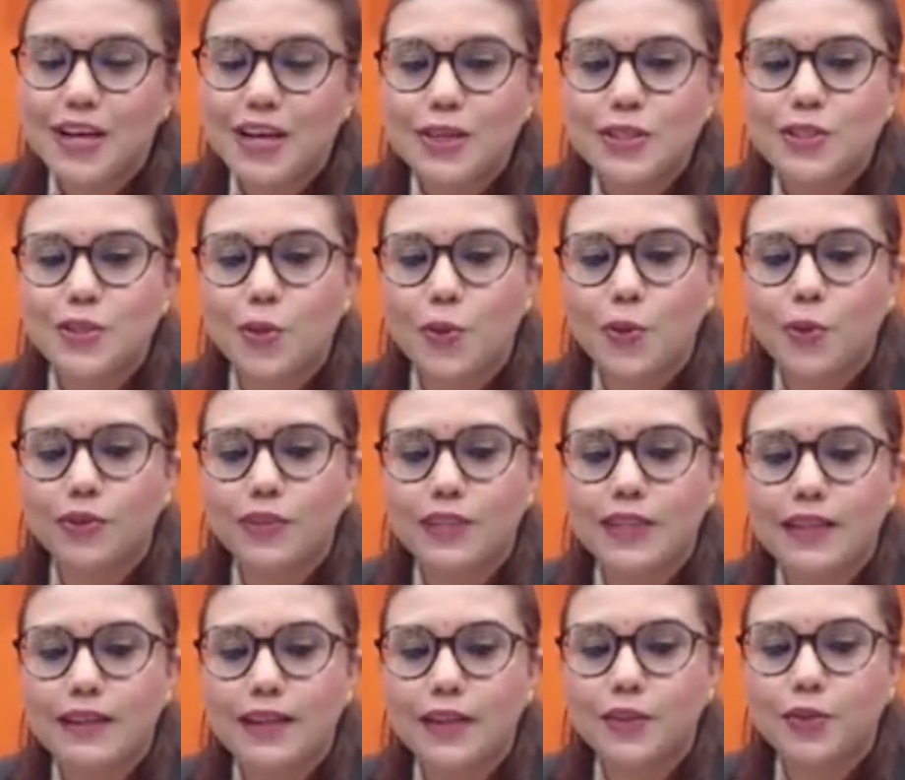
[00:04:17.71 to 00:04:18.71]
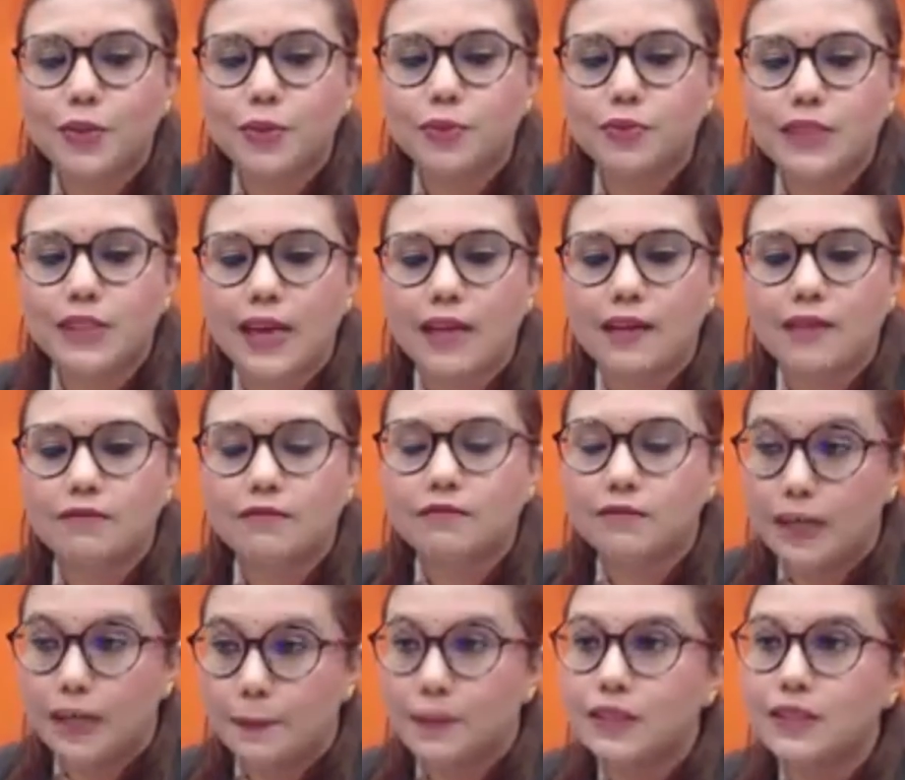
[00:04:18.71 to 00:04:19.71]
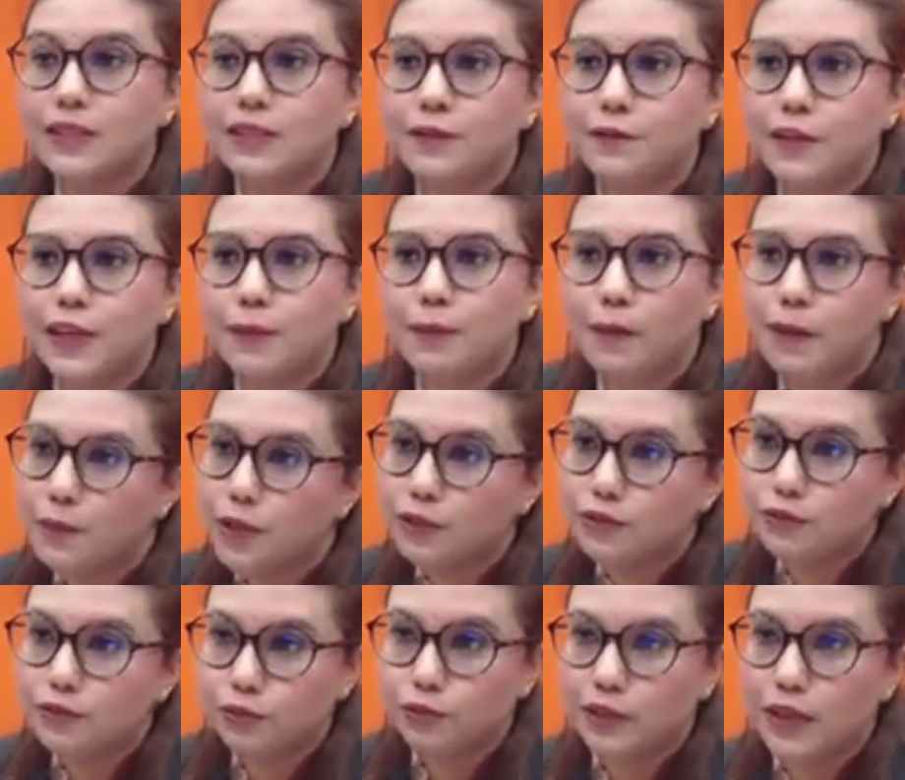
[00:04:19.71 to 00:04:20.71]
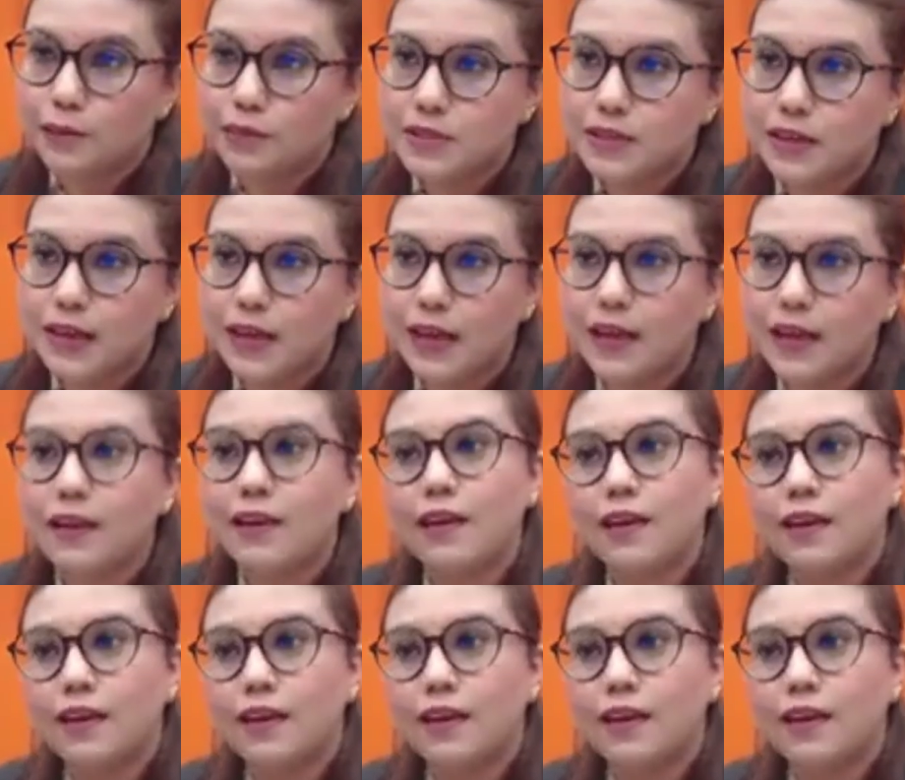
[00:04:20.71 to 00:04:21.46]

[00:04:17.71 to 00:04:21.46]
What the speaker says: So they tend to take repetitively, maybe 2 times a day.